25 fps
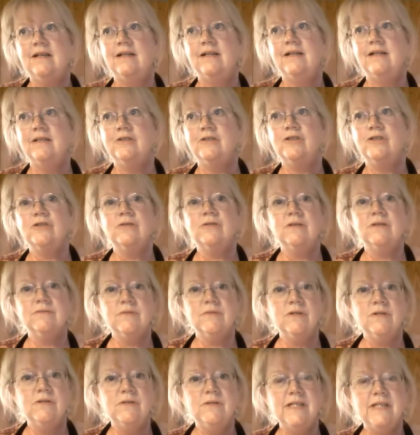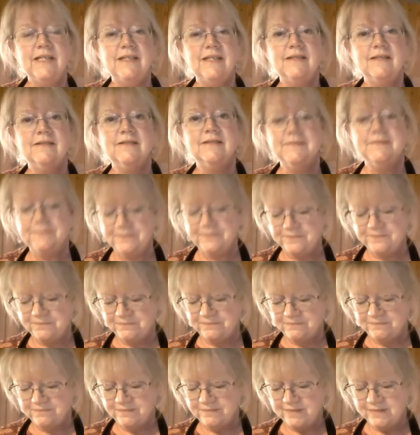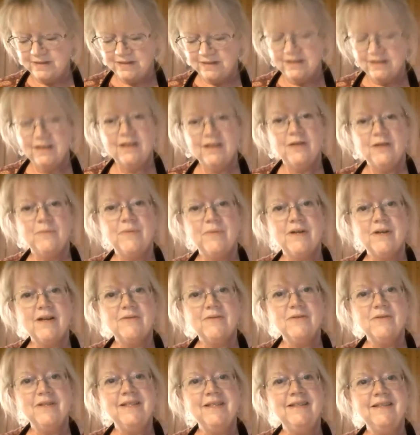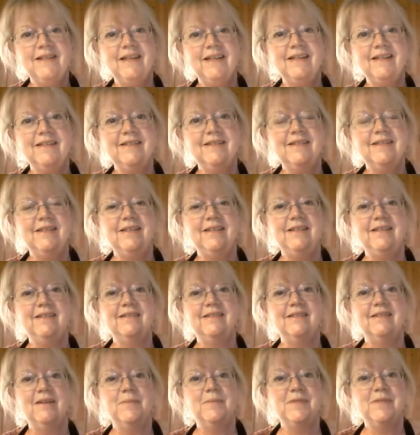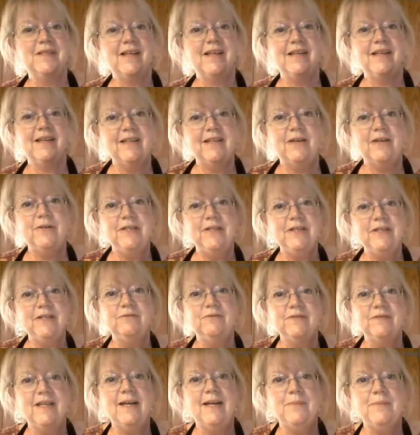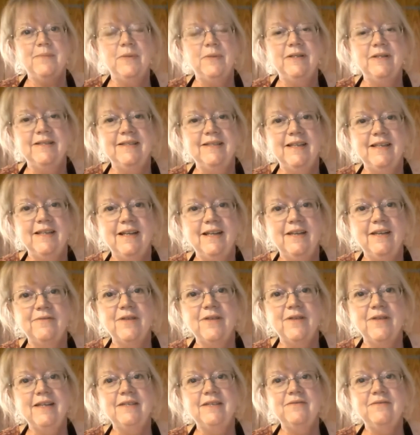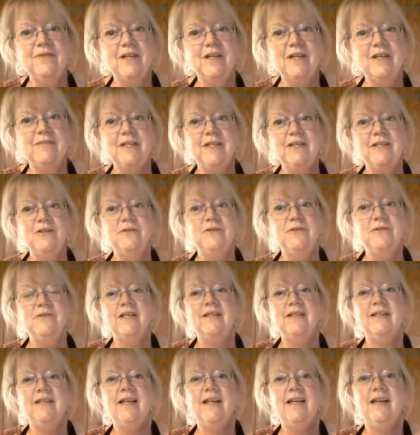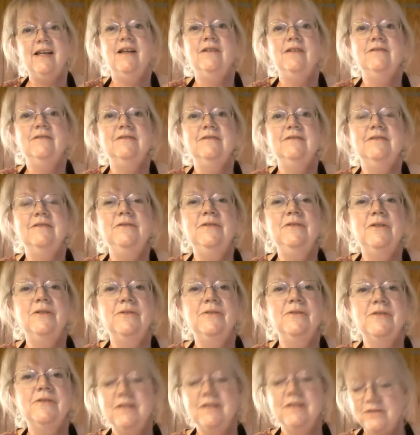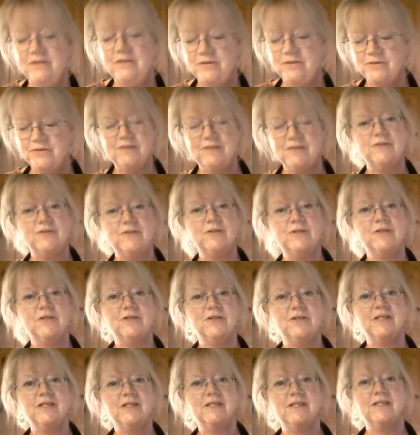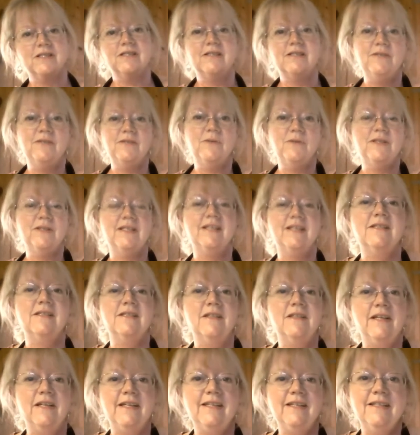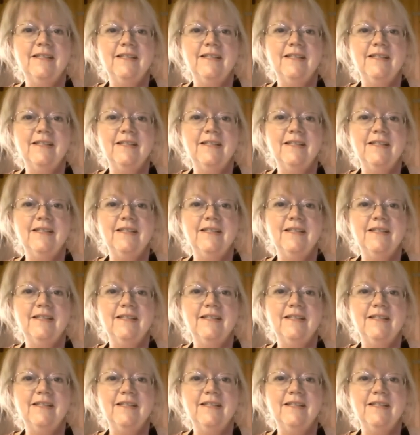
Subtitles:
short row heel, but I really like the upside down heel flap one, and if I can find my notes on that, I'll include those in the notes if you're curious to see what that's like.